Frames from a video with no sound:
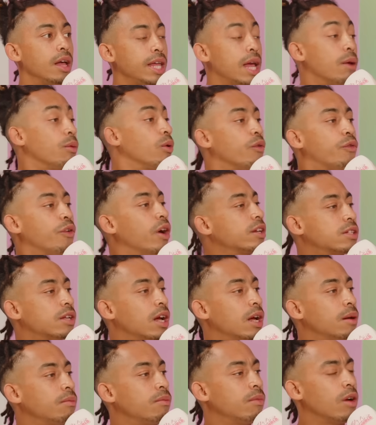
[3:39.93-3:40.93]
Yeah, well, first
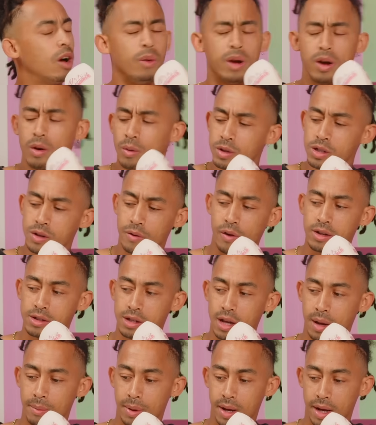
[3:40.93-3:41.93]
time... Oh, wait, or was the first
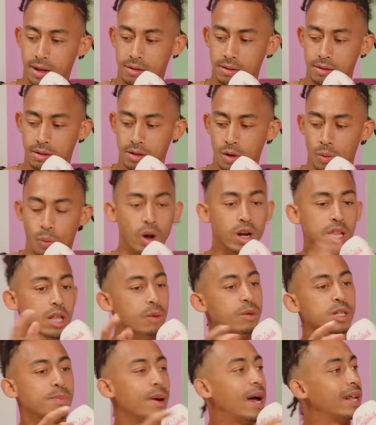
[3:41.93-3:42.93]
time bad? One of them
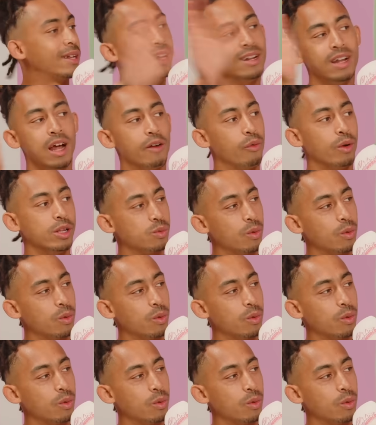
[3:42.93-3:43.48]
was bad and then the other one was